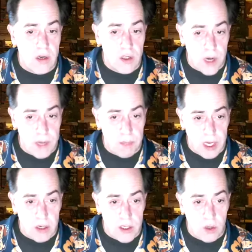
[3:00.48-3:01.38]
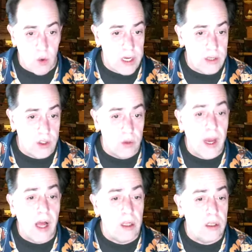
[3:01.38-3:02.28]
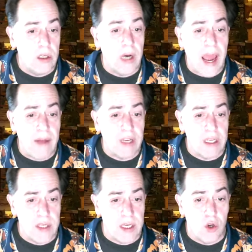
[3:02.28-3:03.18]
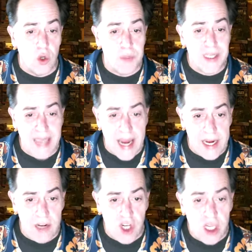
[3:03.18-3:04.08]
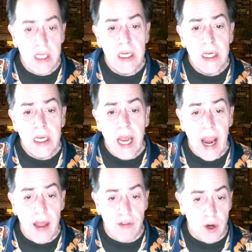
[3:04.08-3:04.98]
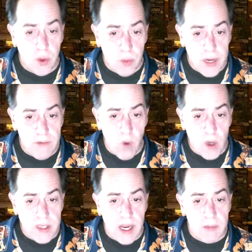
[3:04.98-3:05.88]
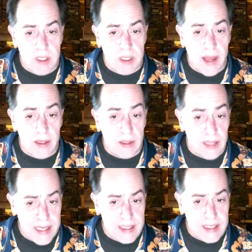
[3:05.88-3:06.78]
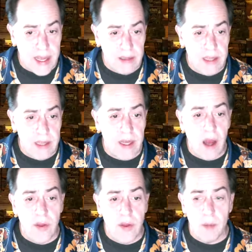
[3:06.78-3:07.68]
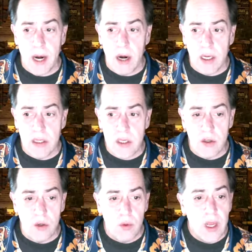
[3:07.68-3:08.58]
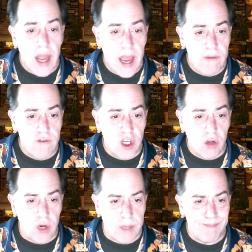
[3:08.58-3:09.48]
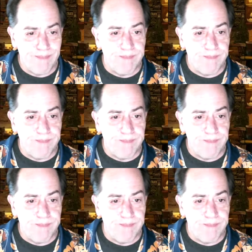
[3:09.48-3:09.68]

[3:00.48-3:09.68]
straight peers, according to elder advocacy group SAGE, and they're 3 to 4 times less likely than other Americans to have children.